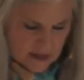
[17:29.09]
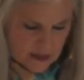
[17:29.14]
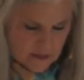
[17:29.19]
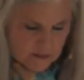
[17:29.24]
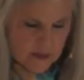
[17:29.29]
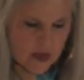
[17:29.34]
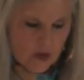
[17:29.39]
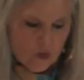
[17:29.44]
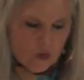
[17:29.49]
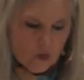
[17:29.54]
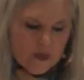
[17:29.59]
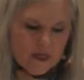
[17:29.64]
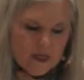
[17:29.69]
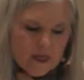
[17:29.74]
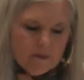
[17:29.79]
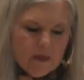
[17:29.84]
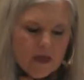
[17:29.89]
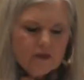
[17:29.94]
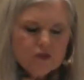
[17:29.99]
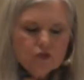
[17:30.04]
But
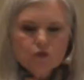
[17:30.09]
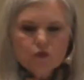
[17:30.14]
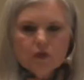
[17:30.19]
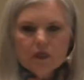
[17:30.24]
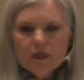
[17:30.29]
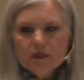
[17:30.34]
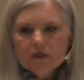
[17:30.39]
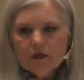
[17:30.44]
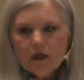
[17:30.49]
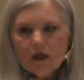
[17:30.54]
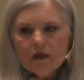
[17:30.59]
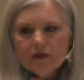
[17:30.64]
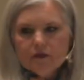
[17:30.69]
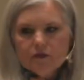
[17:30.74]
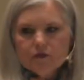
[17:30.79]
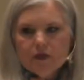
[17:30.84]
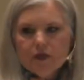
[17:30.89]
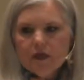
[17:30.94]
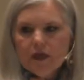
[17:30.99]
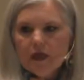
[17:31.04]
we must
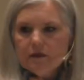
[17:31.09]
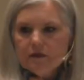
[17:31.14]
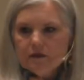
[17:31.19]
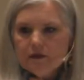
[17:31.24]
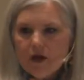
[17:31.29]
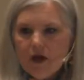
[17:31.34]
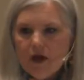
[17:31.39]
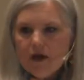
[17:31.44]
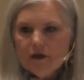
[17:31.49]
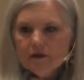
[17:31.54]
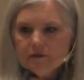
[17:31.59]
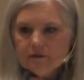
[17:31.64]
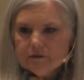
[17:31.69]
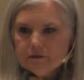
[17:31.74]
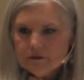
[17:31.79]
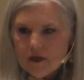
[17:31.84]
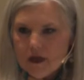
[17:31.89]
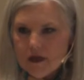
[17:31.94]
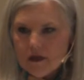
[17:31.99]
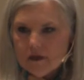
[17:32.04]
realize we cannot
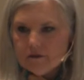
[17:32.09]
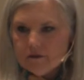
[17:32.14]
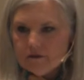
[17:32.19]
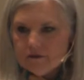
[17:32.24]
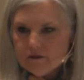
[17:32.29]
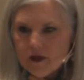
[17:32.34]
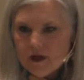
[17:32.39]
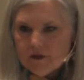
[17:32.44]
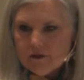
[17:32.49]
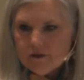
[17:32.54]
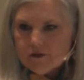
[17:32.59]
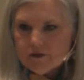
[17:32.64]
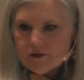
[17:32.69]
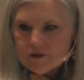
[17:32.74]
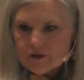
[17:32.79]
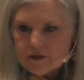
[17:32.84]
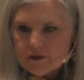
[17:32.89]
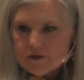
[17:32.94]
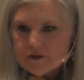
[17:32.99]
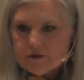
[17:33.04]
love father,
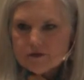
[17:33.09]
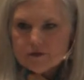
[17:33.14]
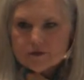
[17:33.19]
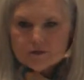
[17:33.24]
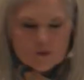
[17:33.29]
sister,